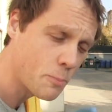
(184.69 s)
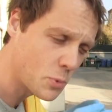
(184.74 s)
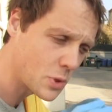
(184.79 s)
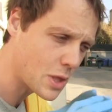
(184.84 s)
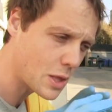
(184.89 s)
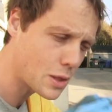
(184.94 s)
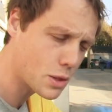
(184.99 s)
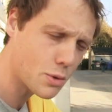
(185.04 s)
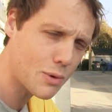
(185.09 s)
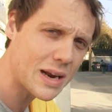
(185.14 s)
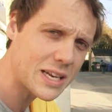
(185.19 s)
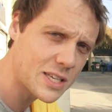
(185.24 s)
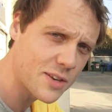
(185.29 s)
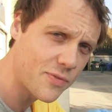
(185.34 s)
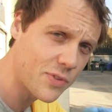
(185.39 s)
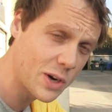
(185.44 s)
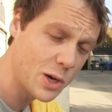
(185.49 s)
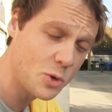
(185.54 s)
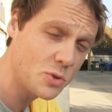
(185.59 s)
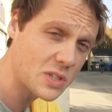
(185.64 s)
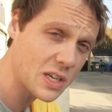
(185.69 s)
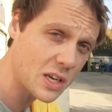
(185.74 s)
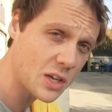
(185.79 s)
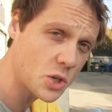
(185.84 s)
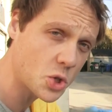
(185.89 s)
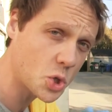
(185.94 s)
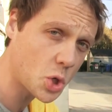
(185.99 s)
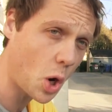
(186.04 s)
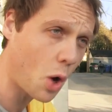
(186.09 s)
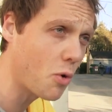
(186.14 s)
with the threat of losing
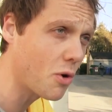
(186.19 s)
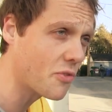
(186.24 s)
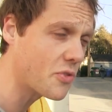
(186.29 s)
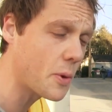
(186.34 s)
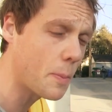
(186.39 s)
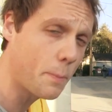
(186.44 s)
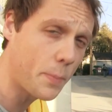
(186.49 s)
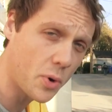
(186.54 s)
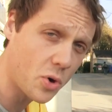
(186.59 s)
control of the